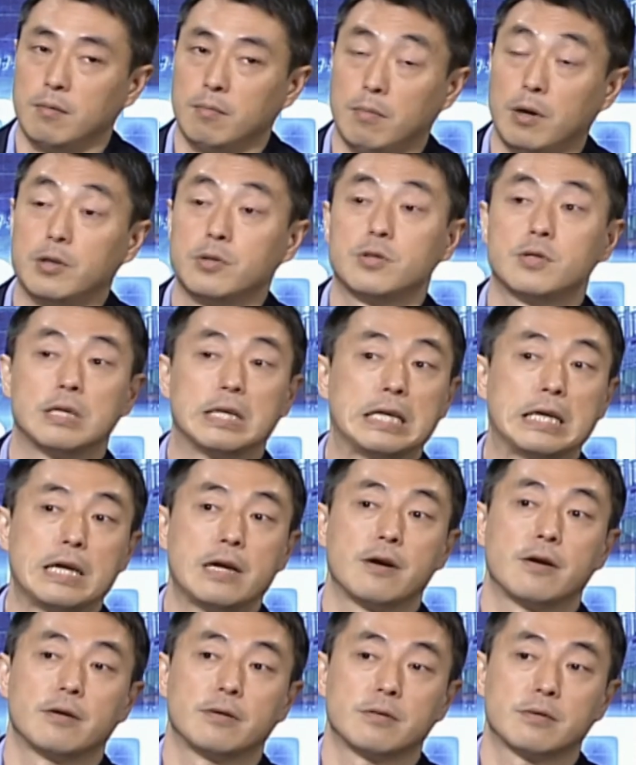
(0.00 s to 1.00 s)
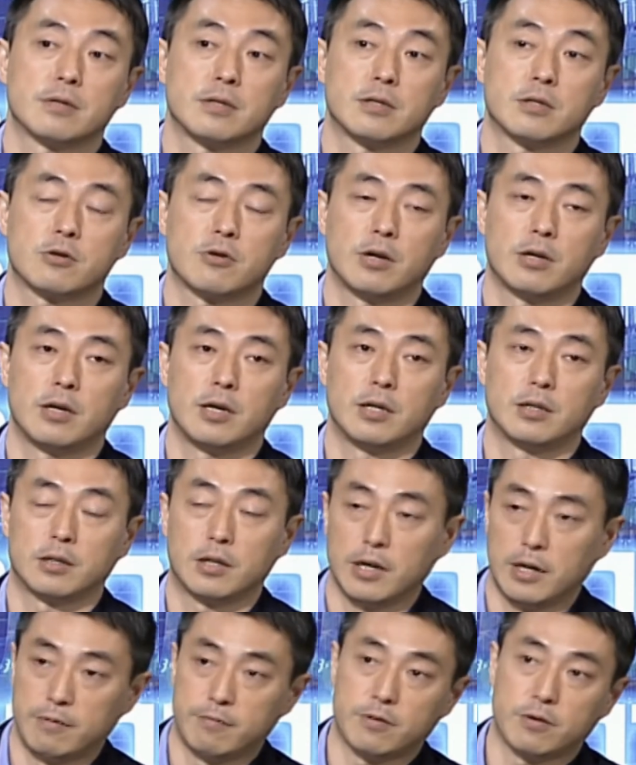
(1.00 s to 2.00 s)
months and years and try to
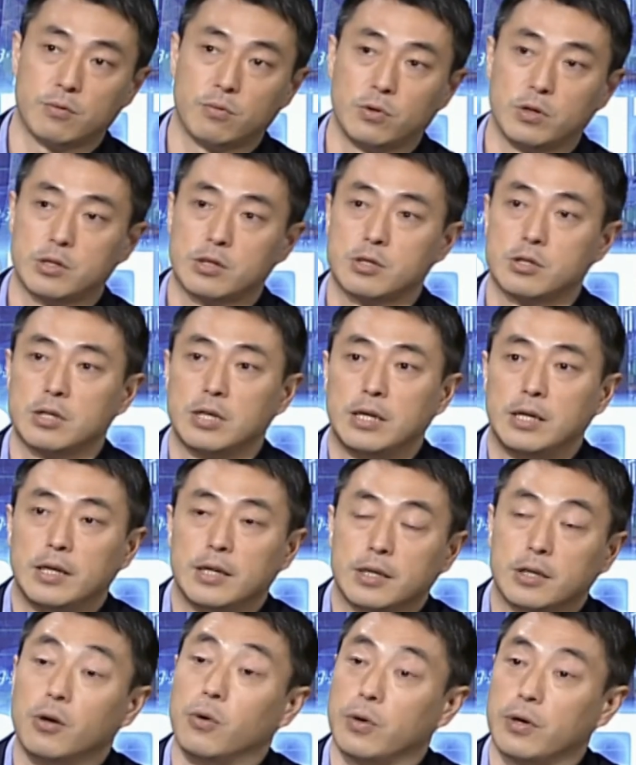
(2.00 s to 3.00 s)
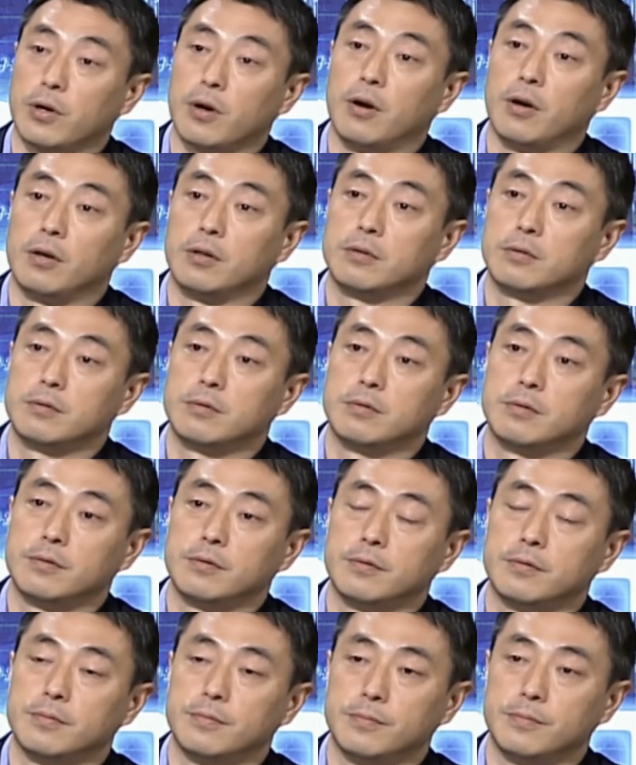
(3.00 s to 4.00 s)
uncover what's going on. All
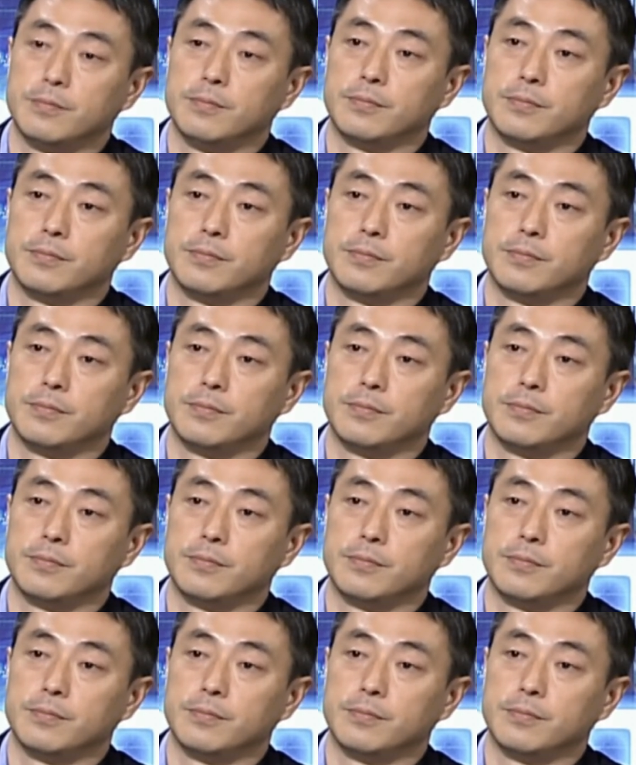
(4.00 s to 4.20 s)
right.